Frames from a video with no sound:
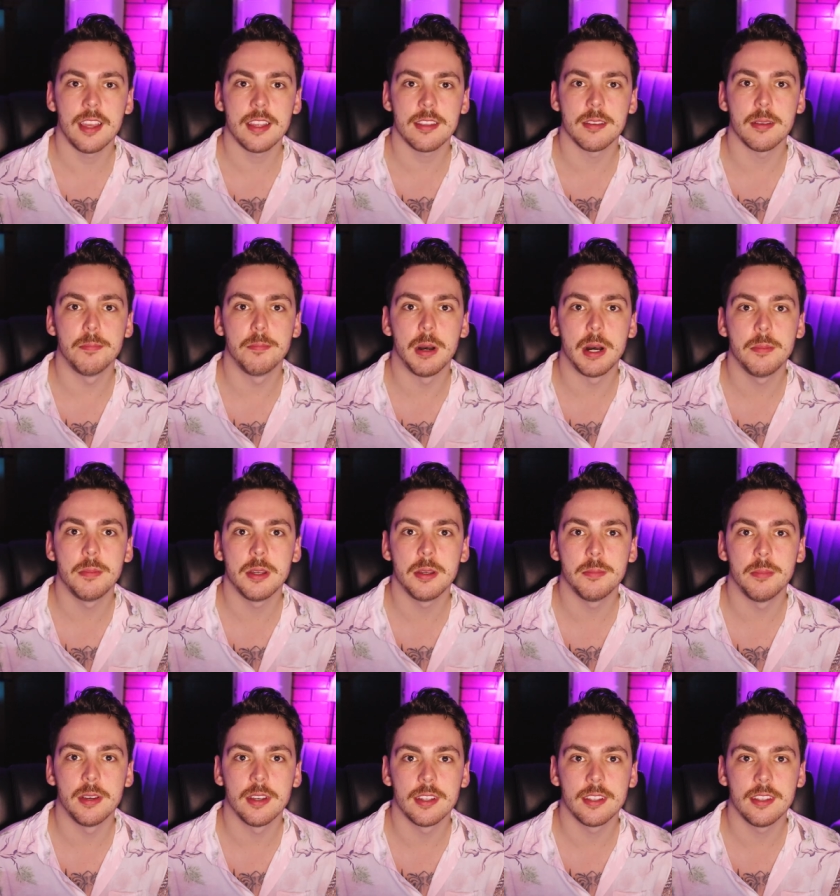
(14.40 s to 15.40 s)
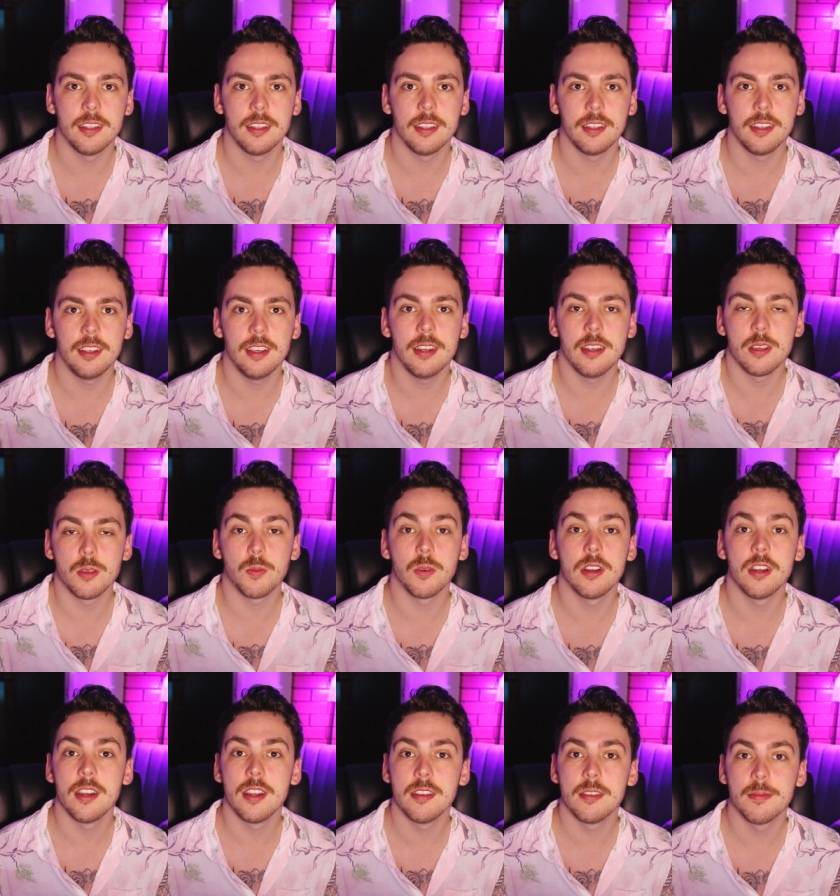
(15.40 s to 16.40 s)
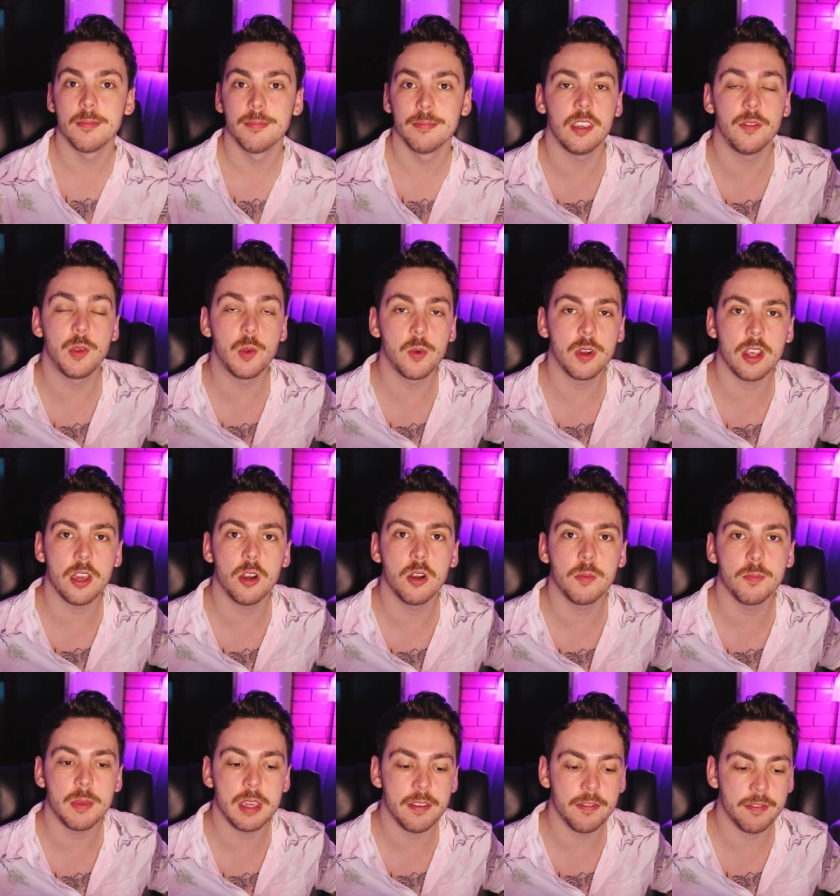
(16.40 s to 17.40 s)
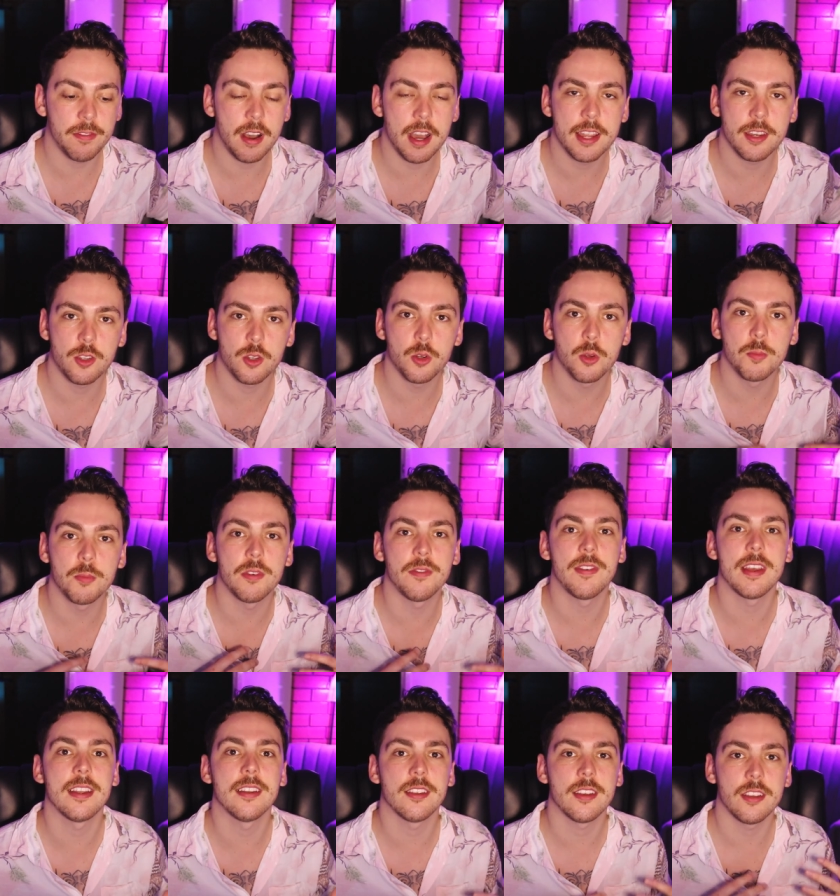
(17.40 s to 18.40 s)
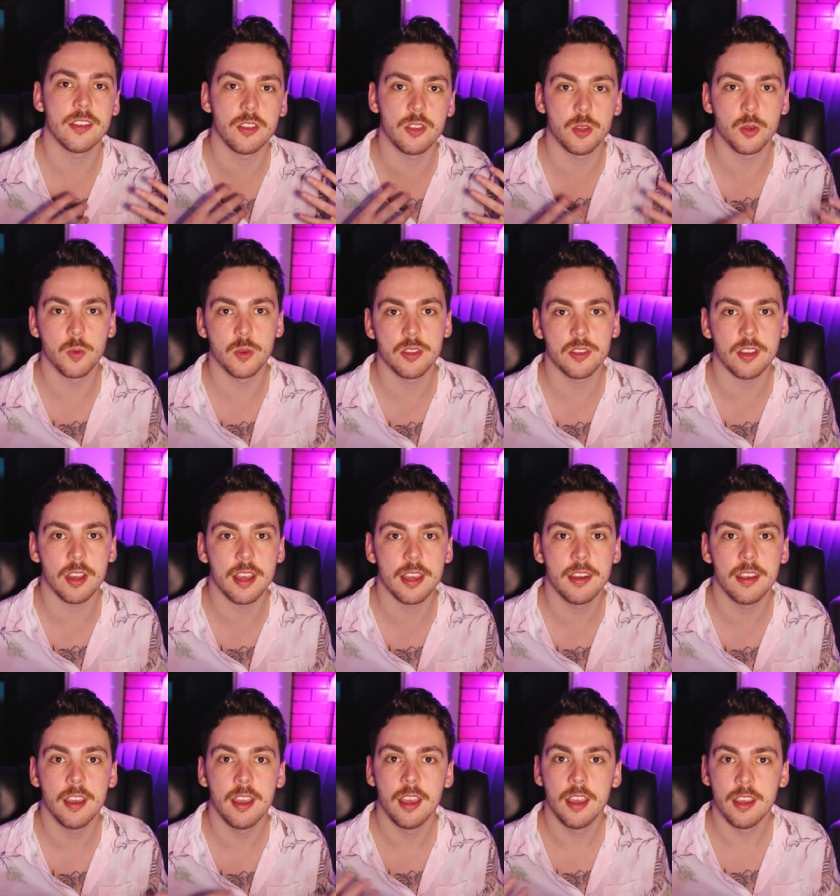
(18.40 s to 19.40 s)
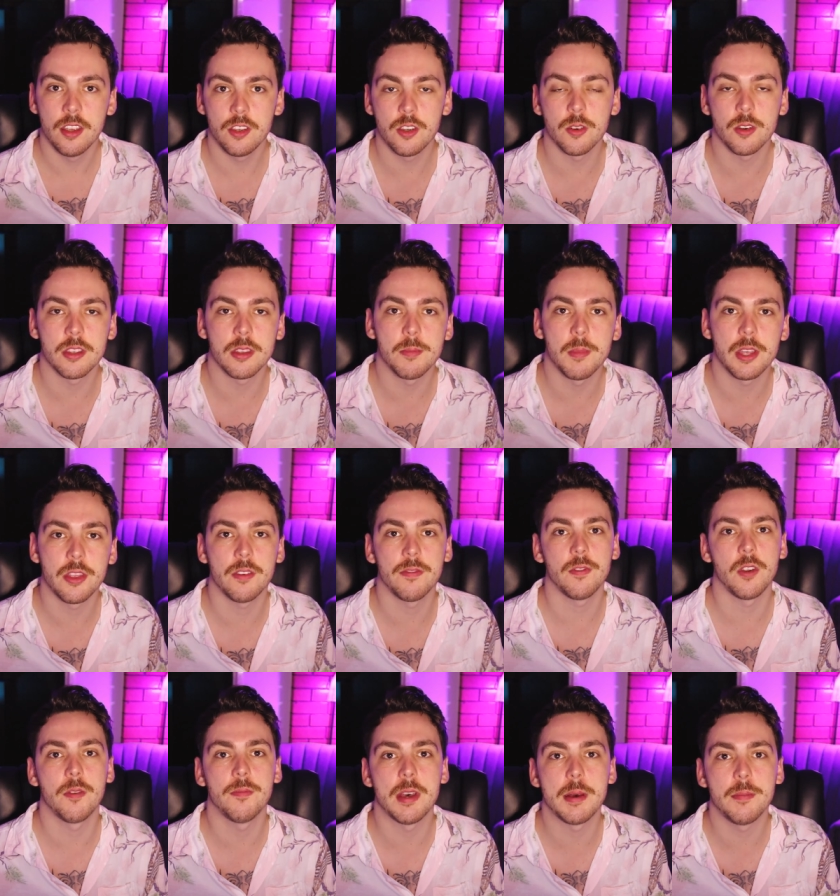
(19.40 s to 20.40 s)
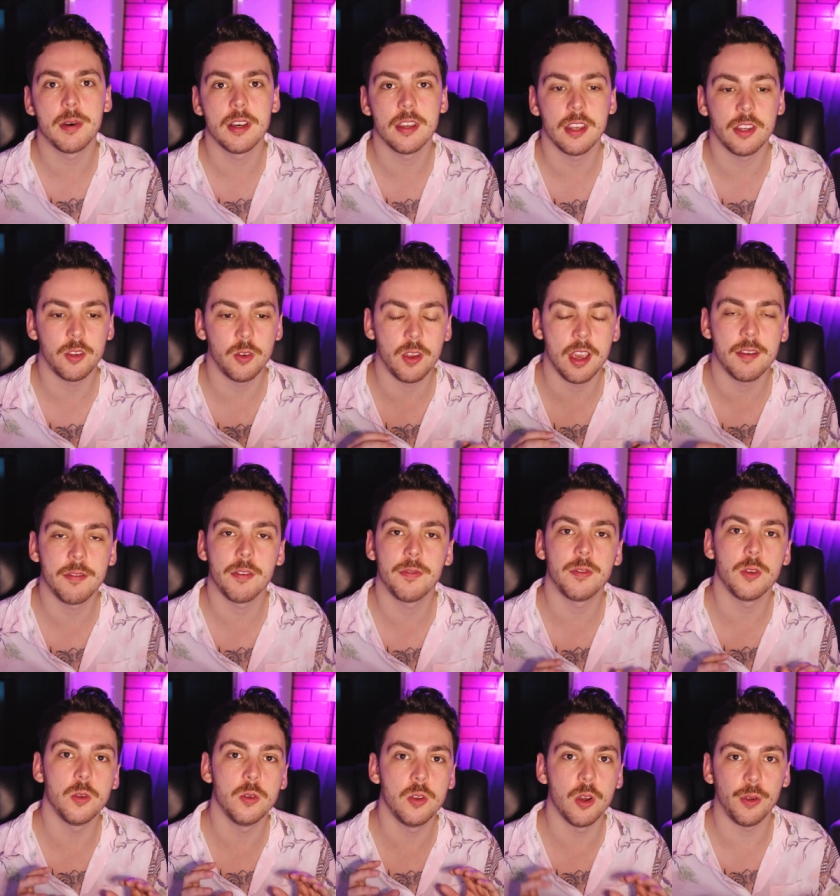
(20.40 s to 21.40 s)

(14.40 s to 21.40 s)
That's a bummer, but it is what it is. If you want to help me fight to prevent suicide during the month of November and you have a few